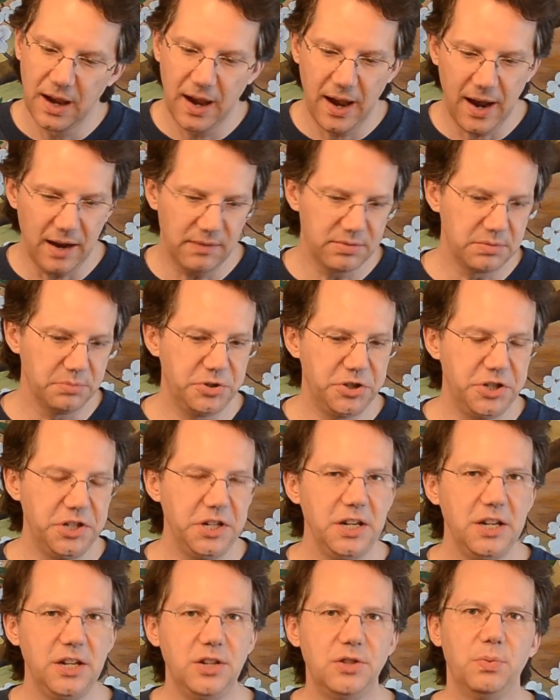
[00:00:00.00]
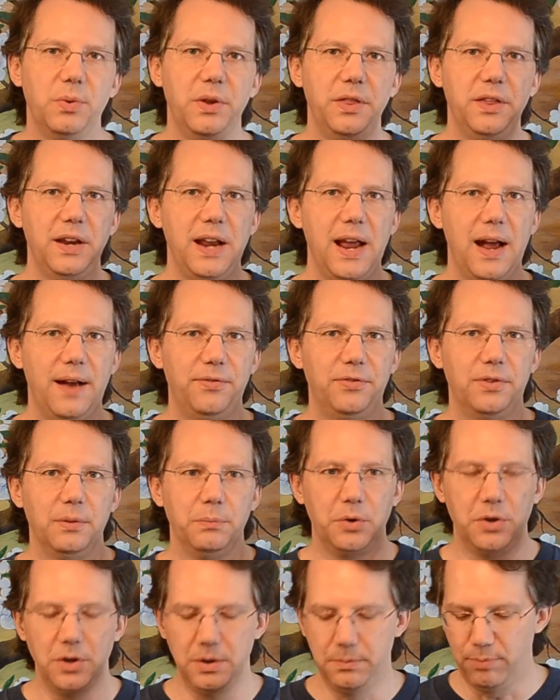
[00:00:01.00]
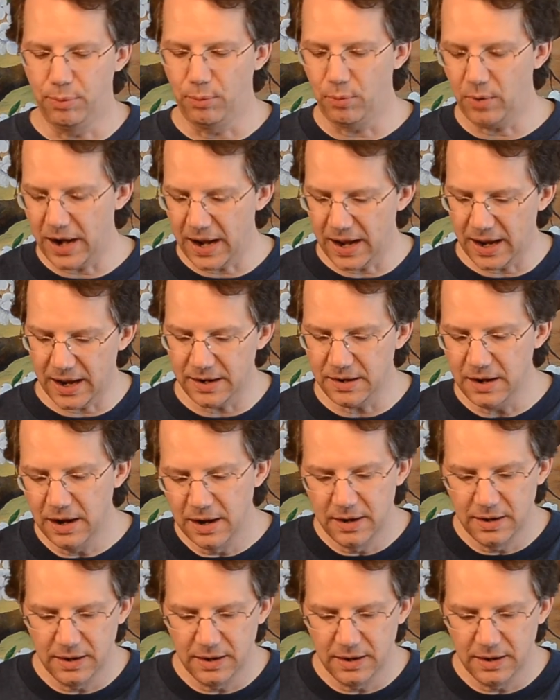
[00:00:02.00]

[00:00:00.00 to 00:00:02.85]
Have some cheese with it. Have some good bread.